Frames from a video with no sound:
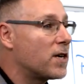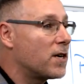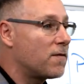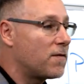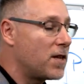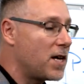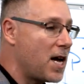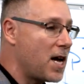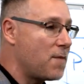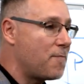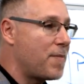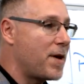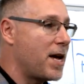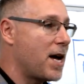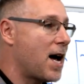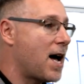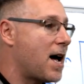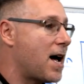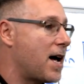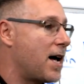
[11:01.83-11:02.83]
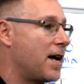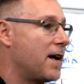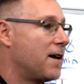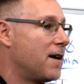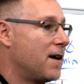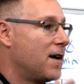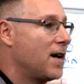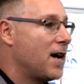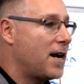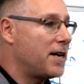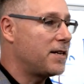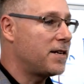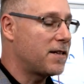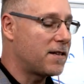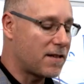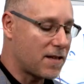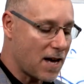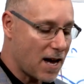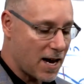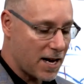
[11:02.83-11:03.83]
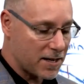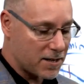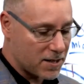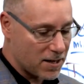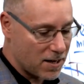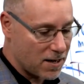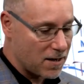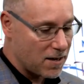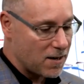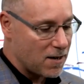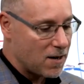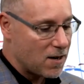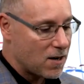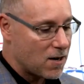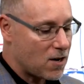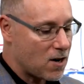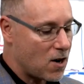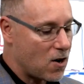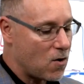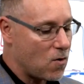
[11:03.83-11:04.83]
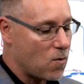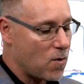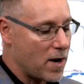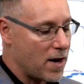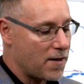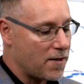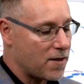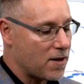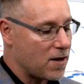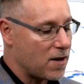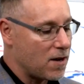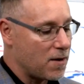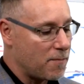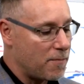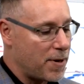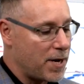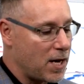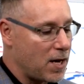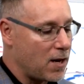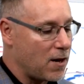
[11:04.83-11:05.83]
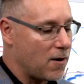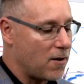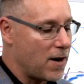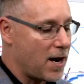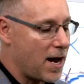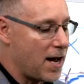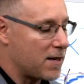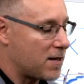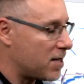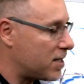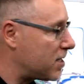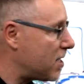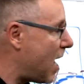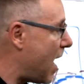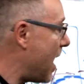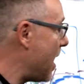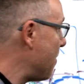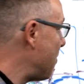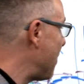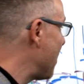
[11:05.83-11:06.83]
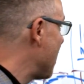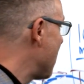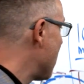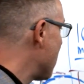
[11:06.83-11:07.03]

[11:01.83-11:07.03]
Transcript: of the API, I decide to go with pillar as a type,